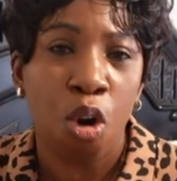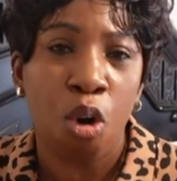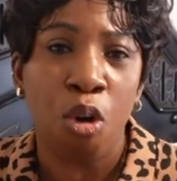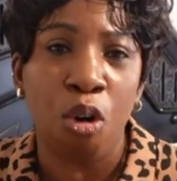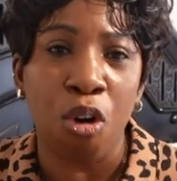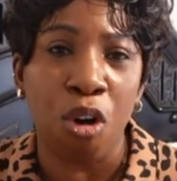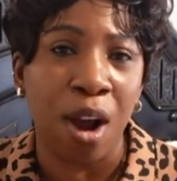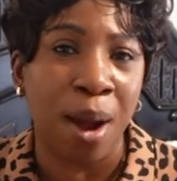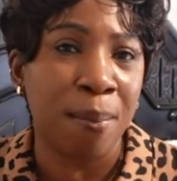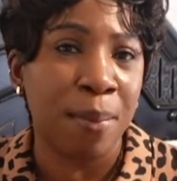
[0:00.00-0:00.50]

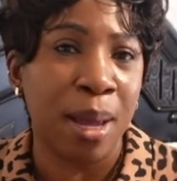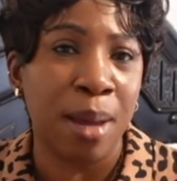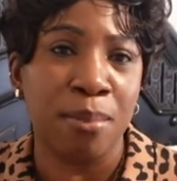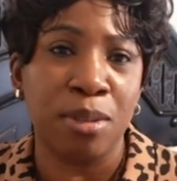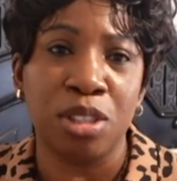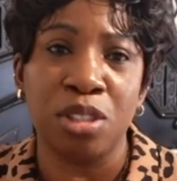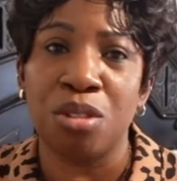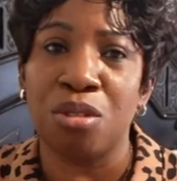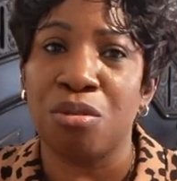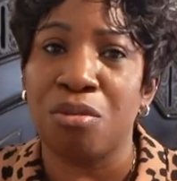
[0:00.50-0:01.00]
or I'm able
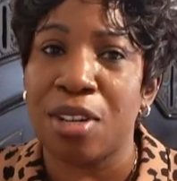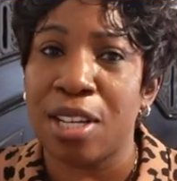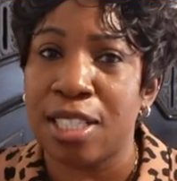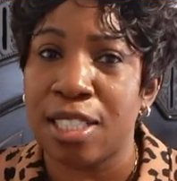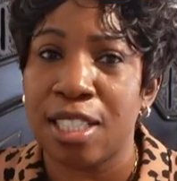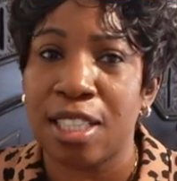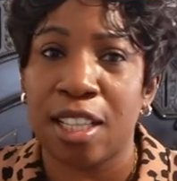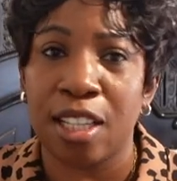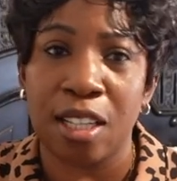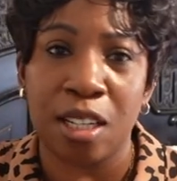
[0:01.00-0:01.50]
to reach
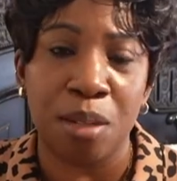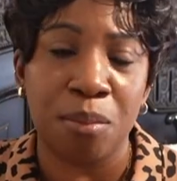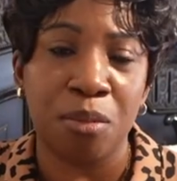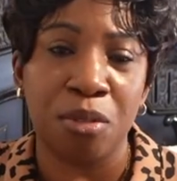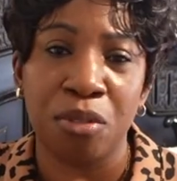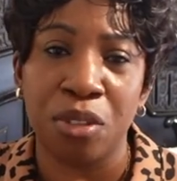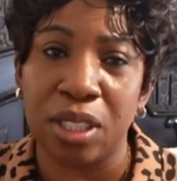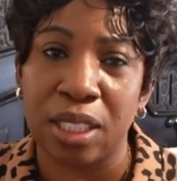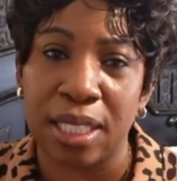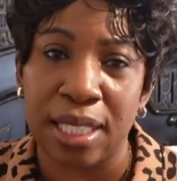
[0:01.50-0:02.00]
in
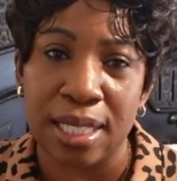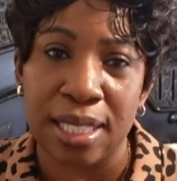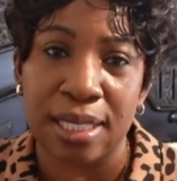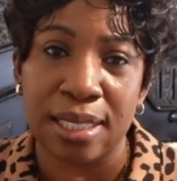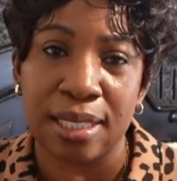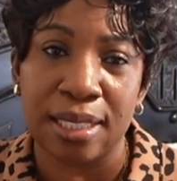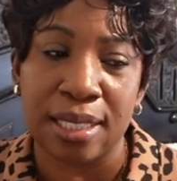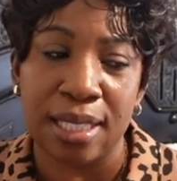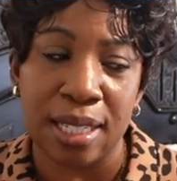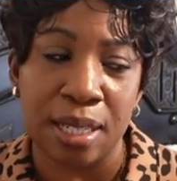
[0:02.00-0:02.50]
them really
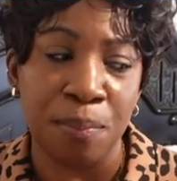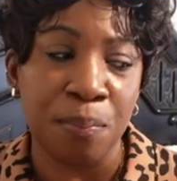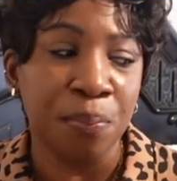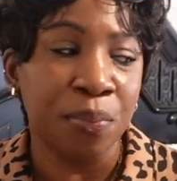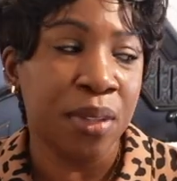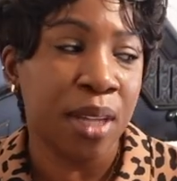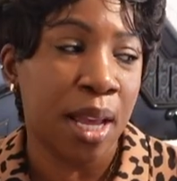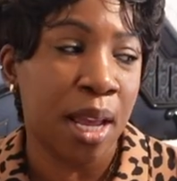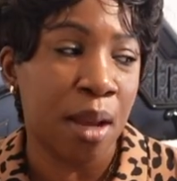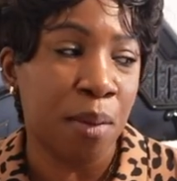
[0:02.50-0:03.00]
easily
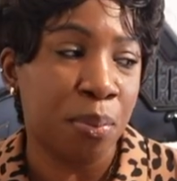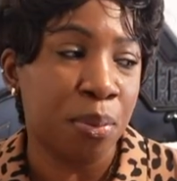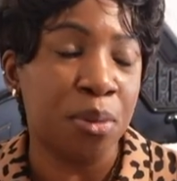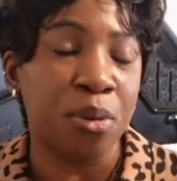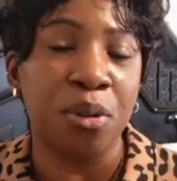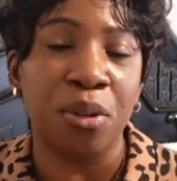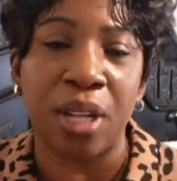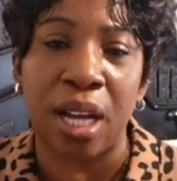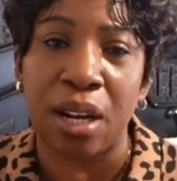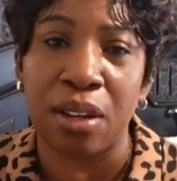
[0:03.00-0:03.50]
and
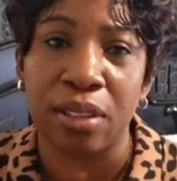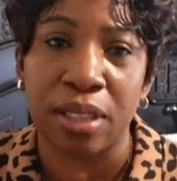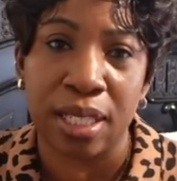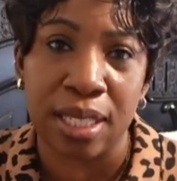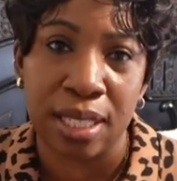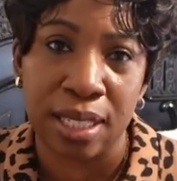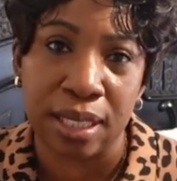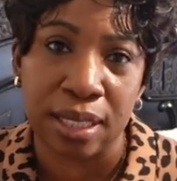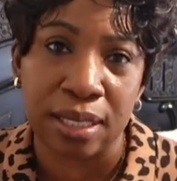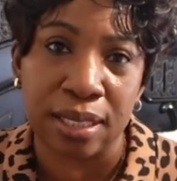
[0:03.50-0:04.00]
pull out
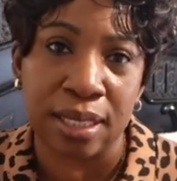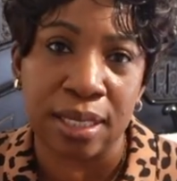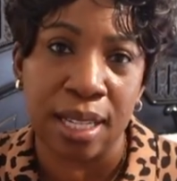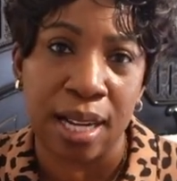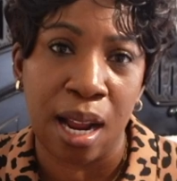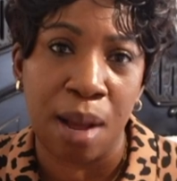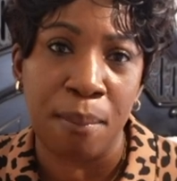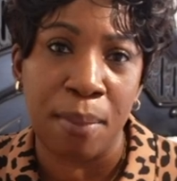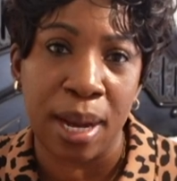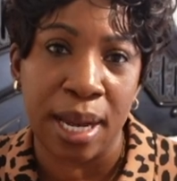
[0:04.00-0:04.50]
things that
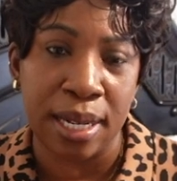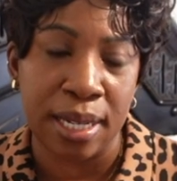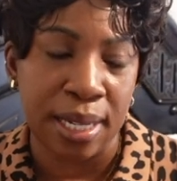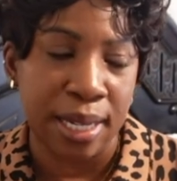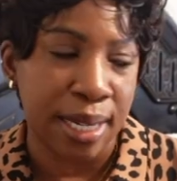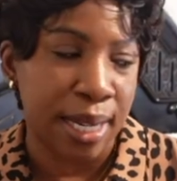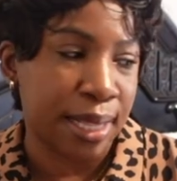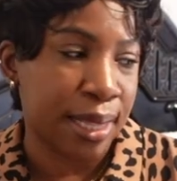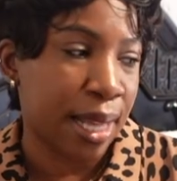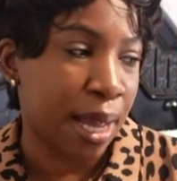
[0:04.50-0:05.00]
I might
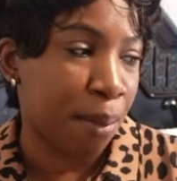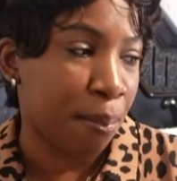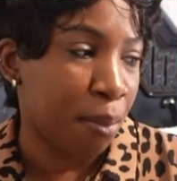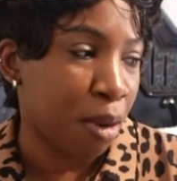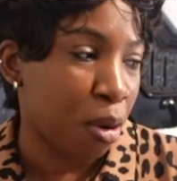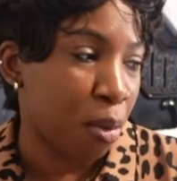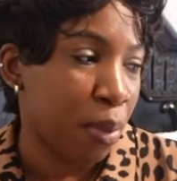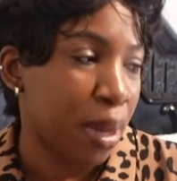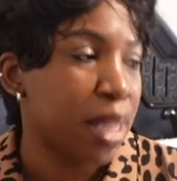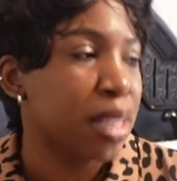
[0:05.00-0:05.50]
need at that
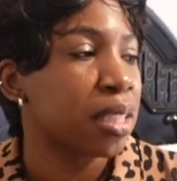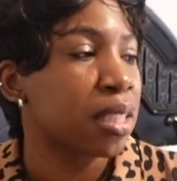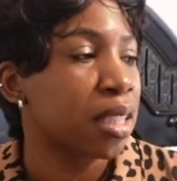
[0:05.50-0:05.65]
moment.